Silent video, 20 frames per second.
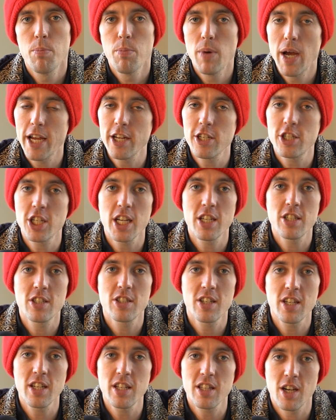
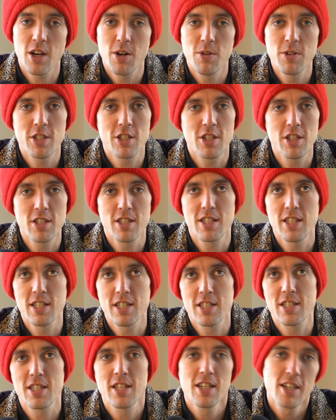HHC, though, is just
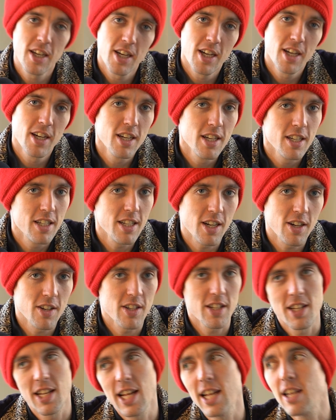this,
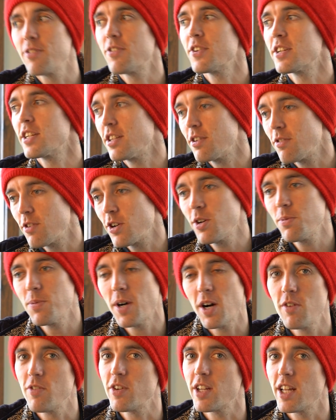little elephant in the room
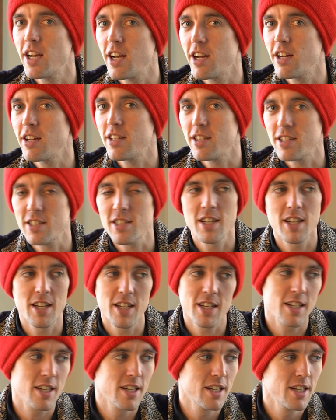over there. That's
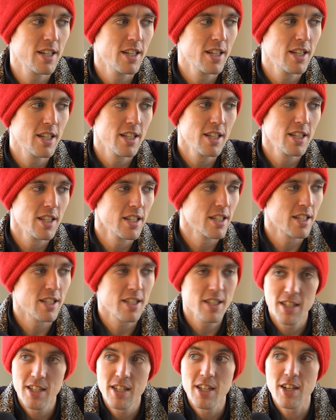like,
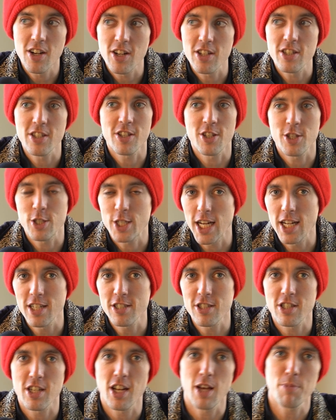all the other
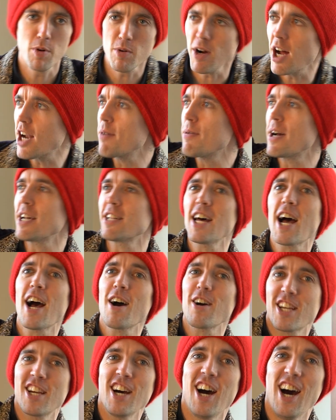deltas are like, but what about
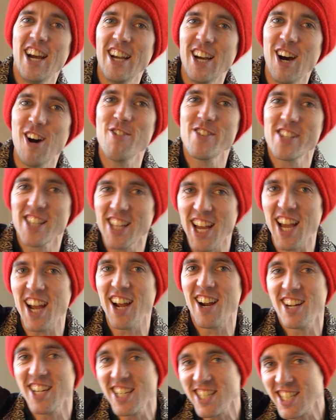that guy over
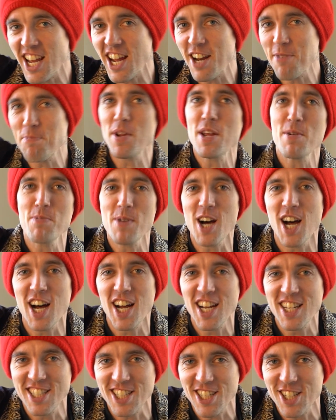there? He's getting people
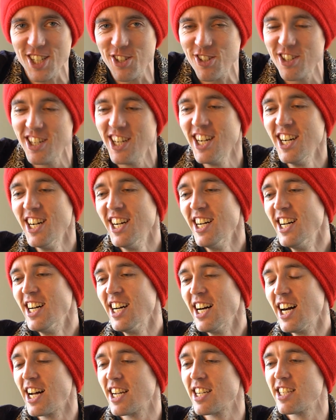high too.
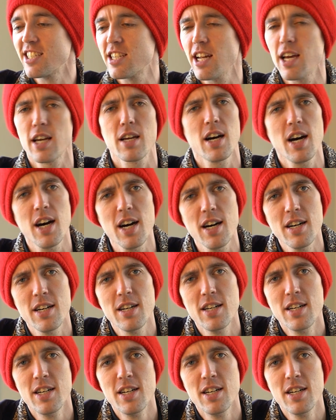And it's like, huh?